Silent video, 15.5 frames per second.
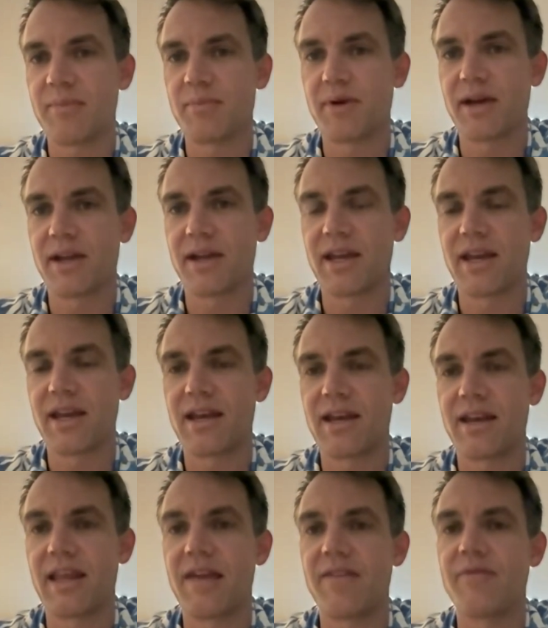but
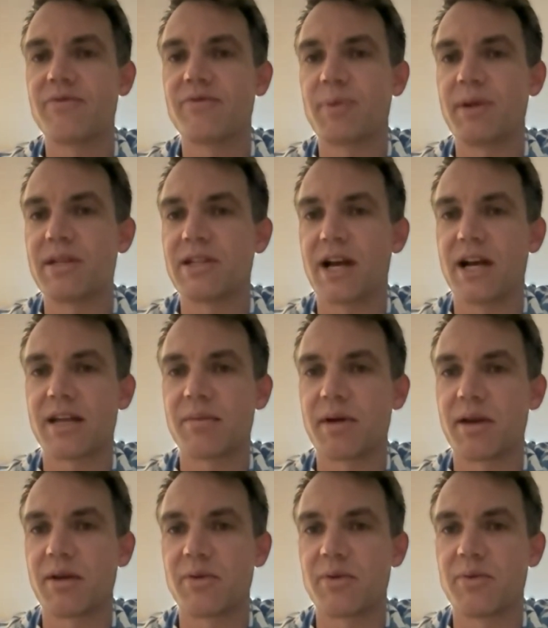they've been talking
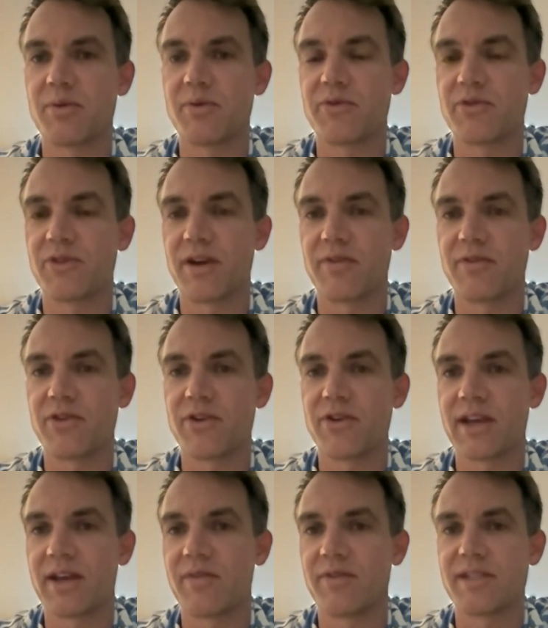about a reboot forever,
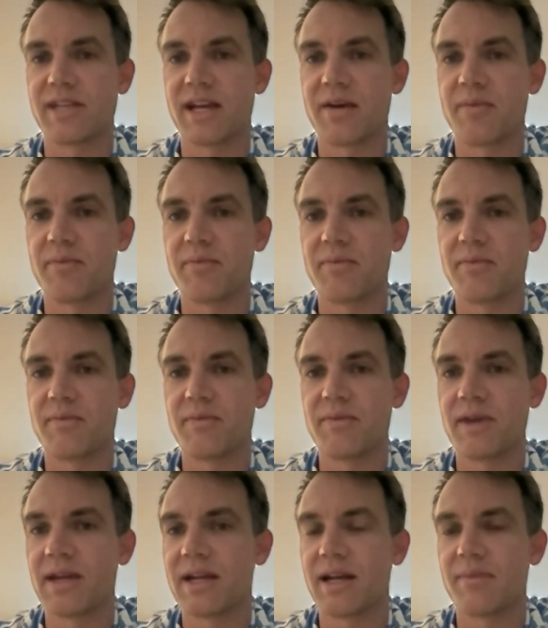and every time
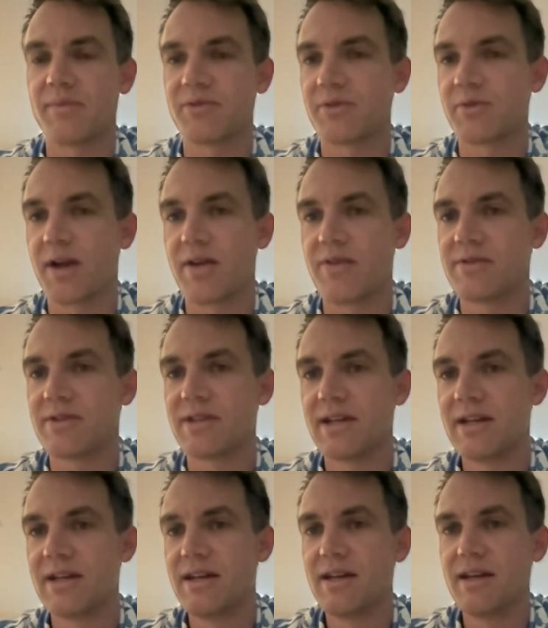it comes around,
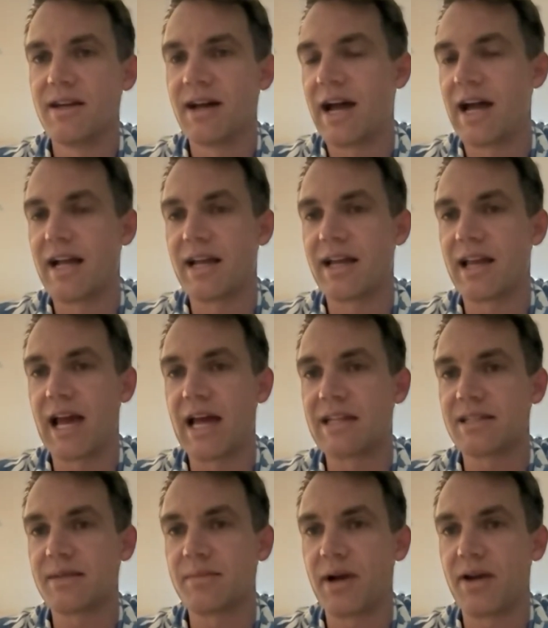I get
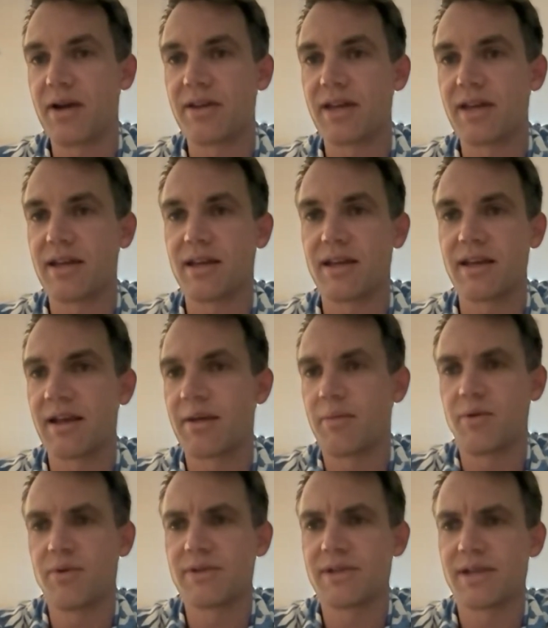asked about it, and
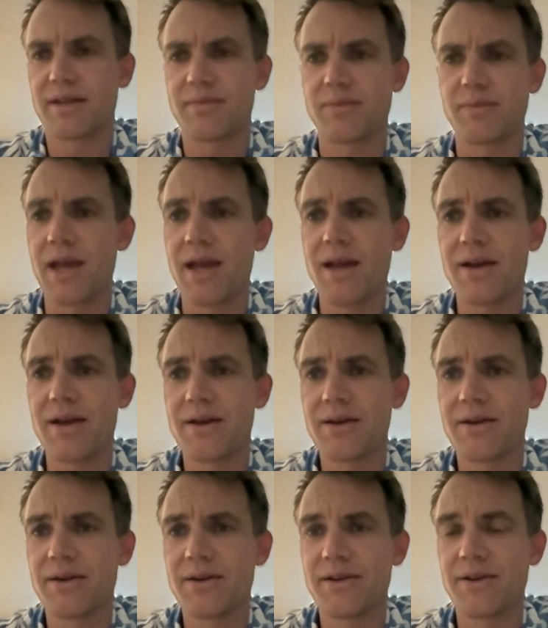I'm always like, yeah,
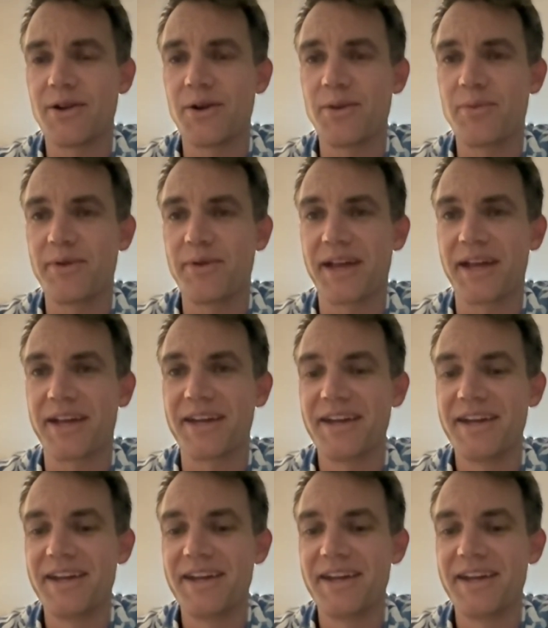But like,